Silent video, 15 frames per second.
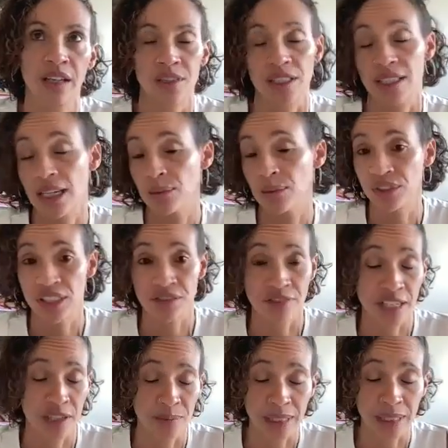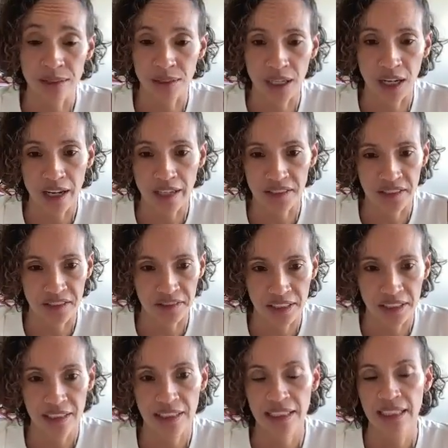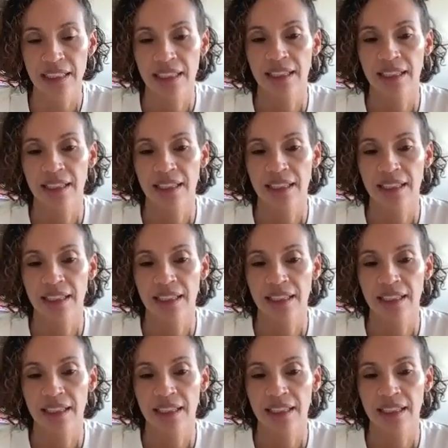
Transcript: for example, the environmental cost of it.